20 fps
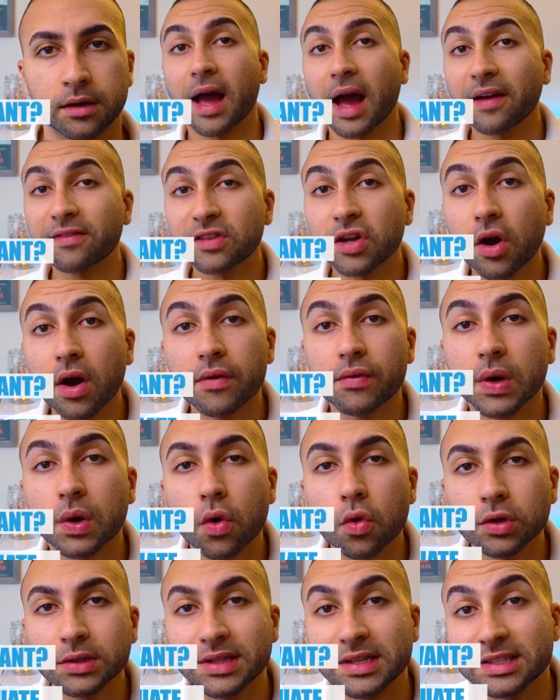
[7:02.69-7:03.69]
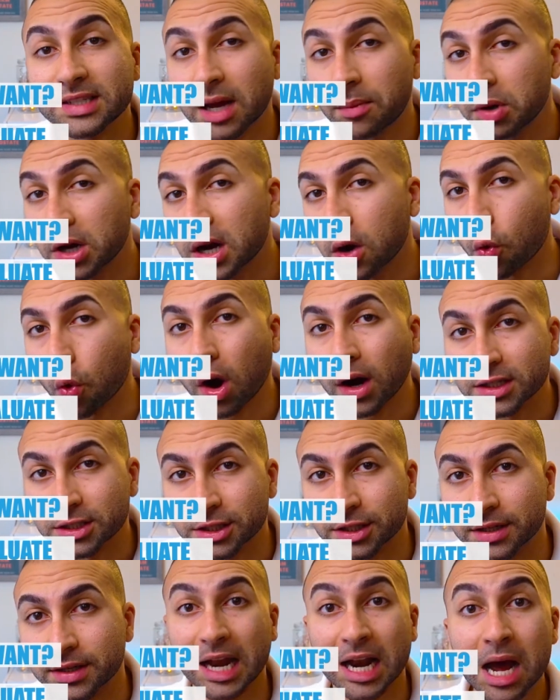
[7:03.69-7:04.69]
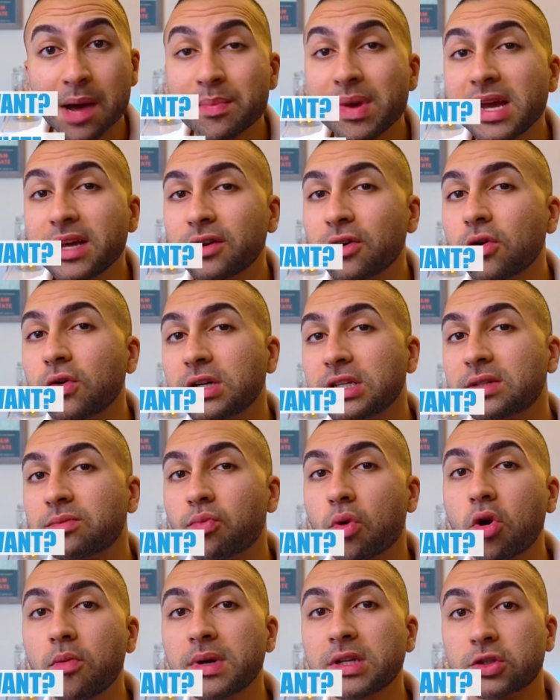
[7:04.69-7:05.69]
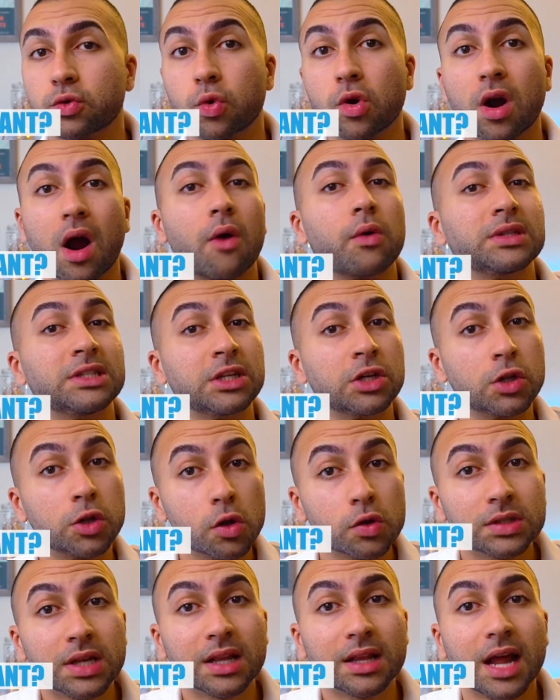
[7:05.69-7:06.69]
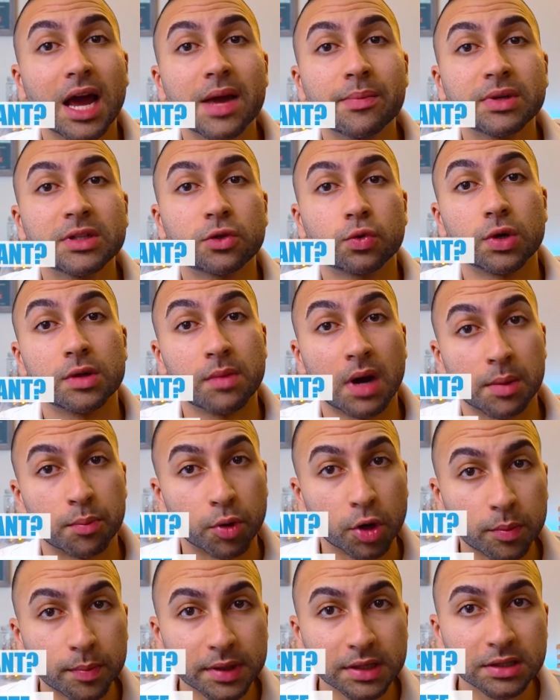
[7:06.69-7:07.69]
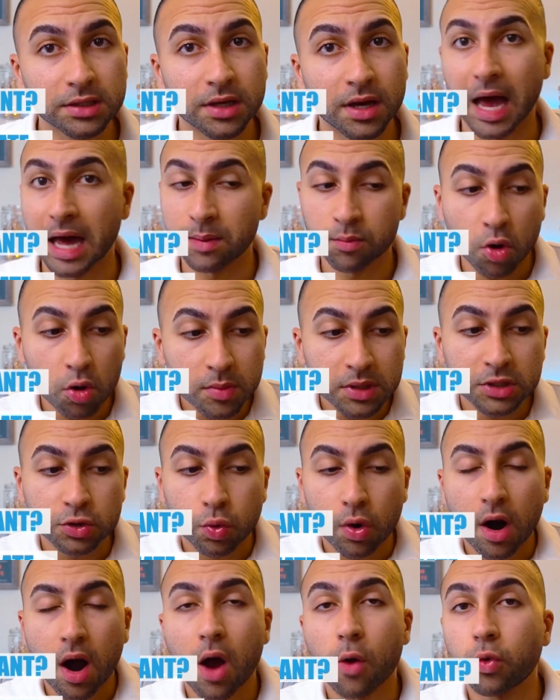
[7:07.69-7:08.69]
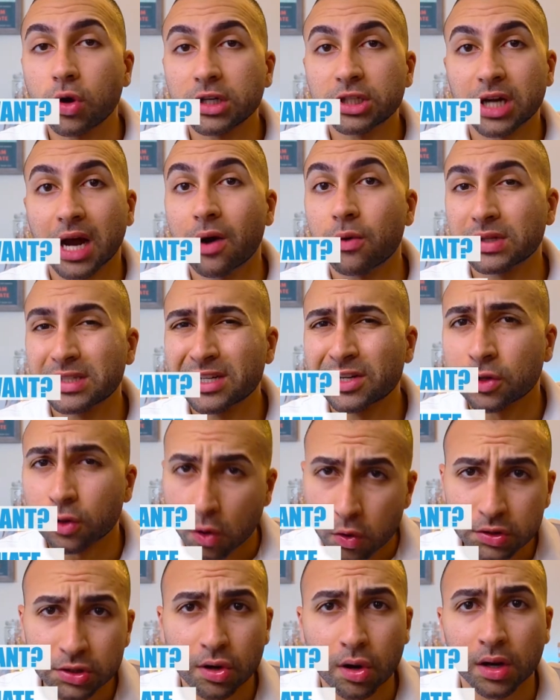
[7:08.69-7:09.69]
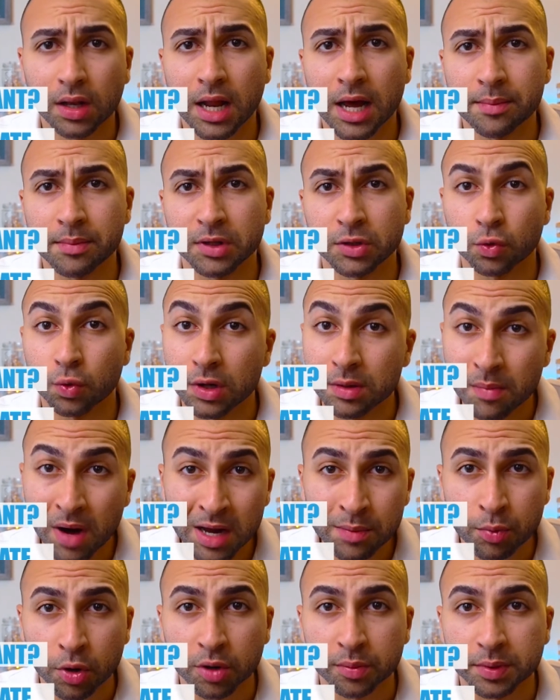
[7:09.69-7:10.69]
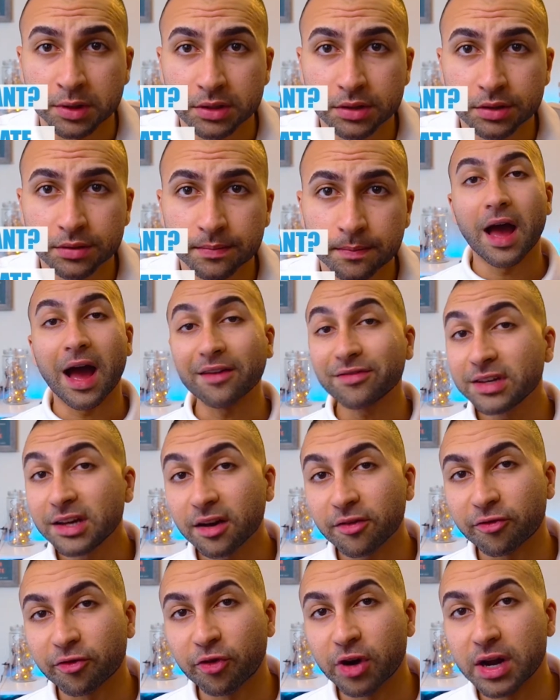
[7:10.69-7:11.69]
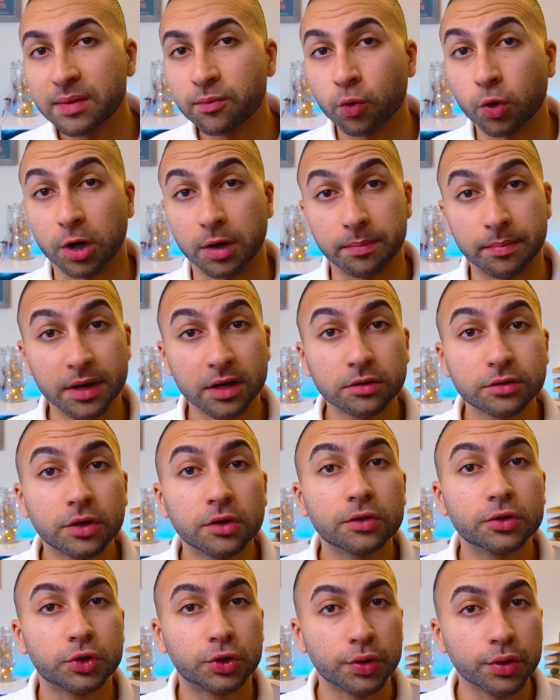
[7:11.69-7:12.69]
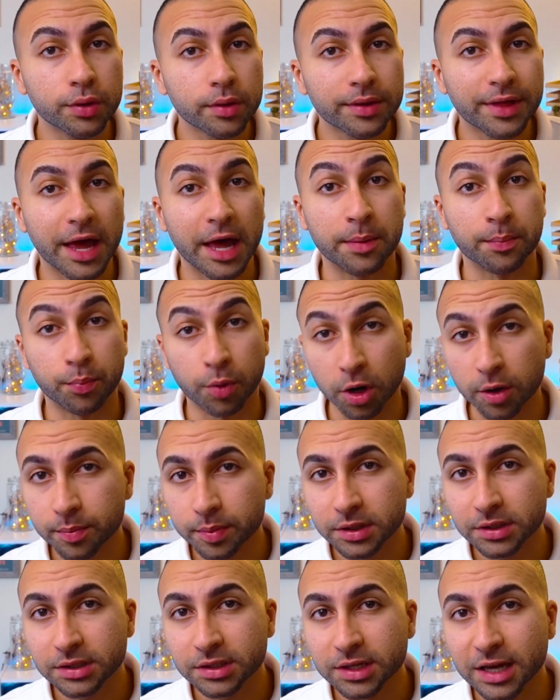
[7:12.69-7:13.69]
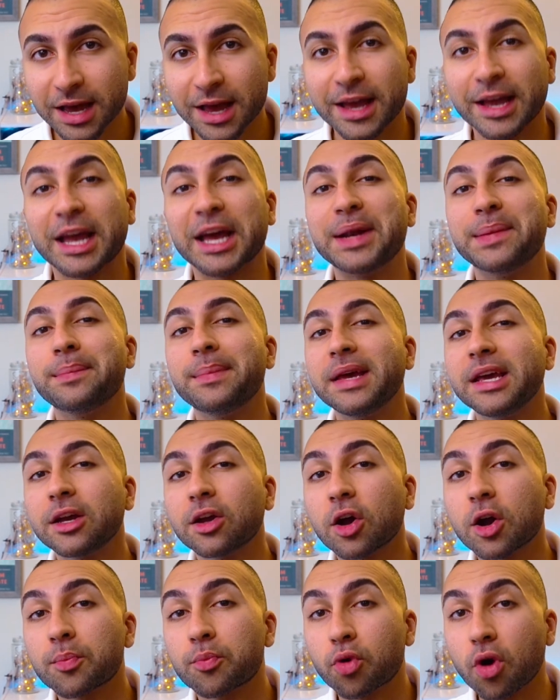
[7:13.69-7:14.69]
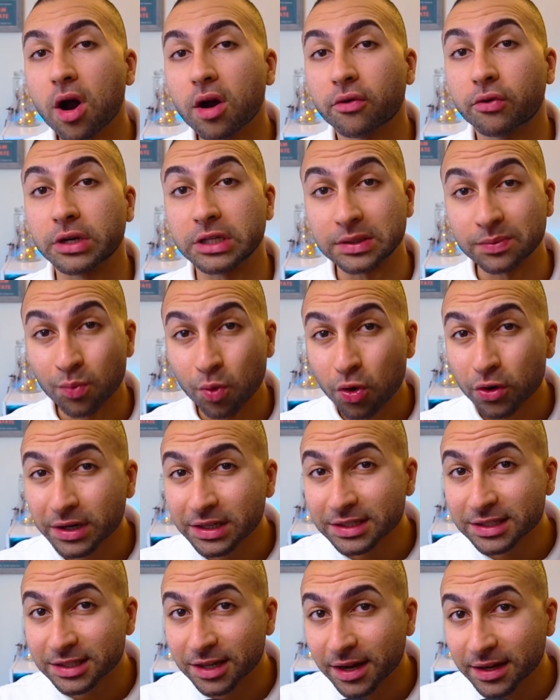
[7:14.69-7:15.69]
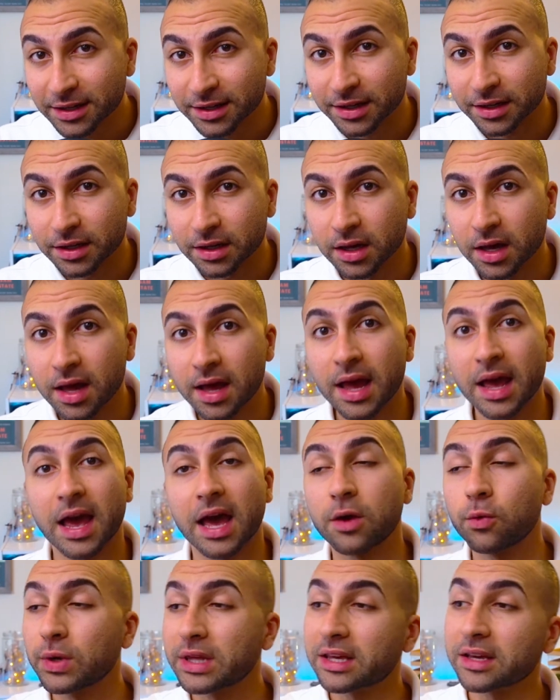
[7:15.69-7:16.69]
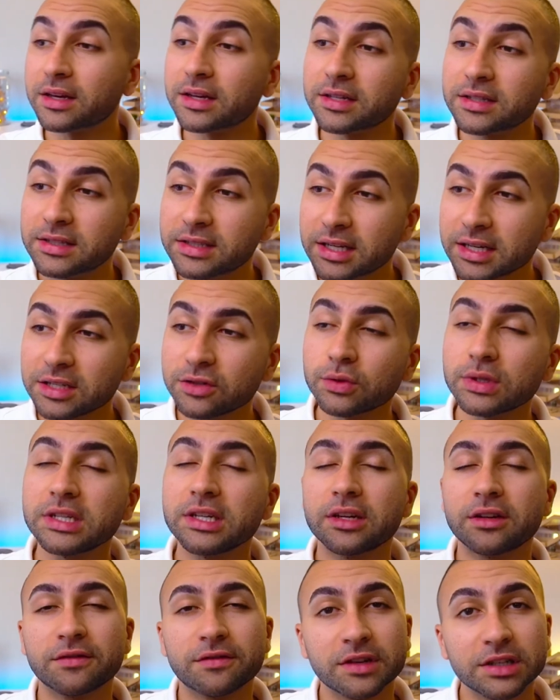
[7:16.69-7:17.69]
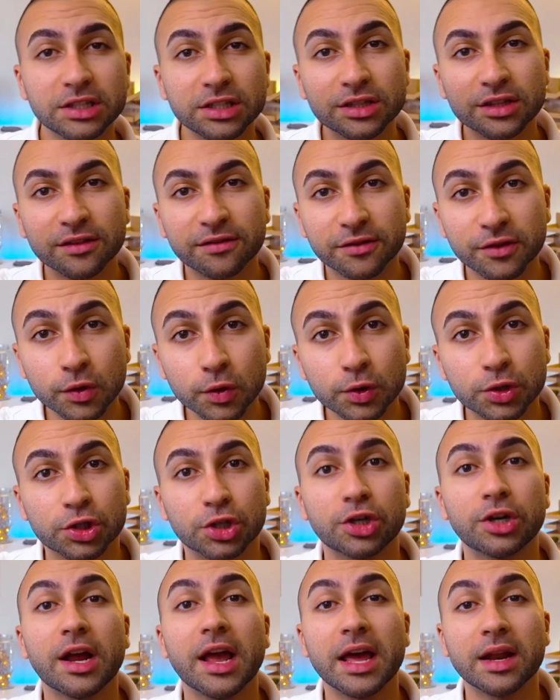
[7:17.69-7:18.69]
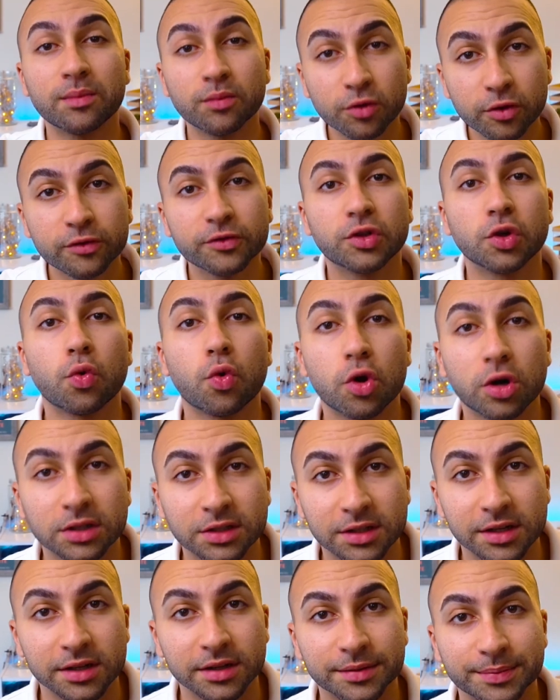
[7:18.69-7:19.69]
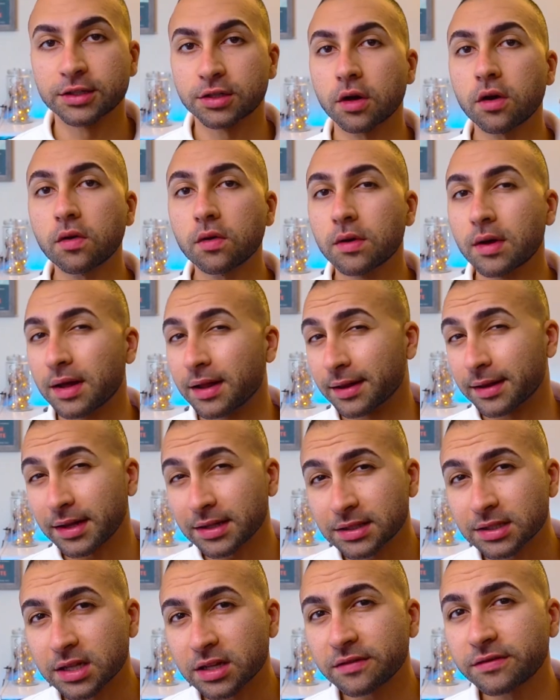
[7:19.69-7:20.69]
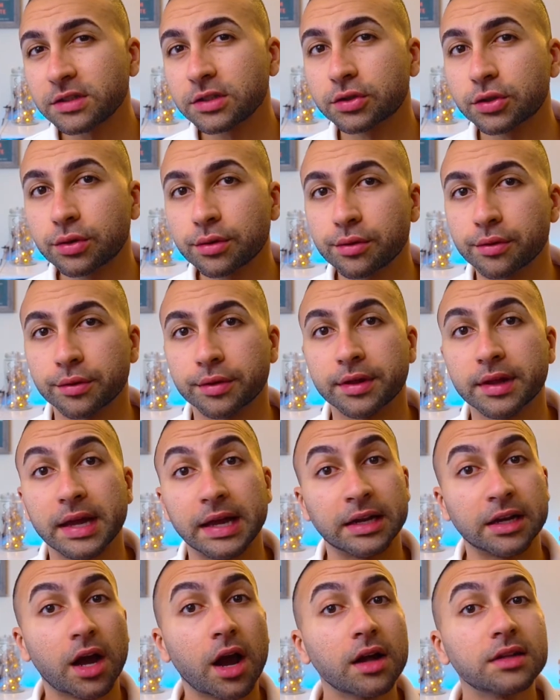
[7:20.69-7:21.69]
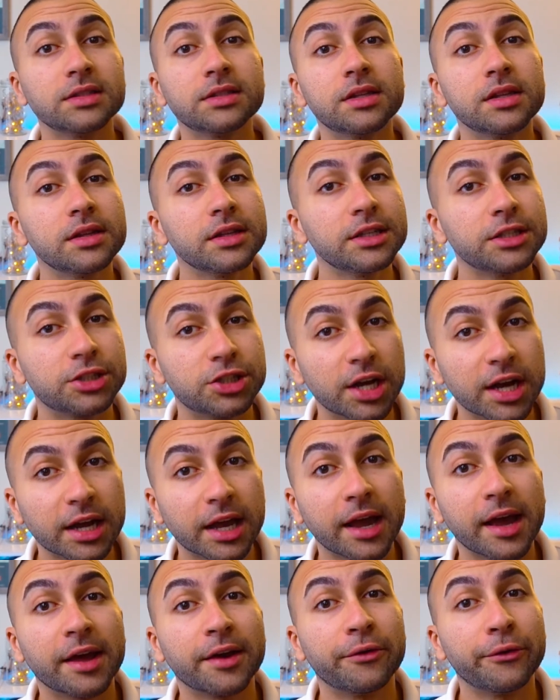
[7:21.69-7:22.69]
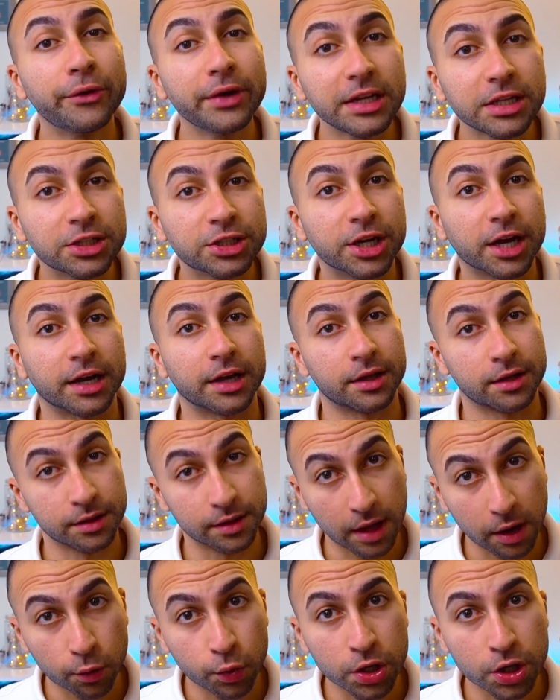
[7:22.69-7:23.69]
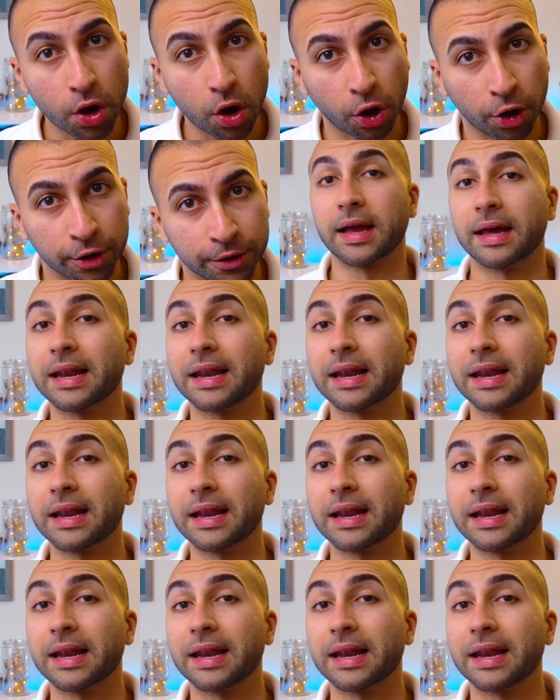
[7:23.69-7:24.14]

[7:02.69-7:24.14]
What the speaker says: After I record this, I'm gonna watch it, and I may notice moments where I was in close alignment with my purpose and moments where I wish I was in closer alignment with my purpose. Having a framework built on truth and purpose can make our progress more exciting, and we can continually envision the future and move towards it. So, let's live in truth and constantly check and recheck that we are.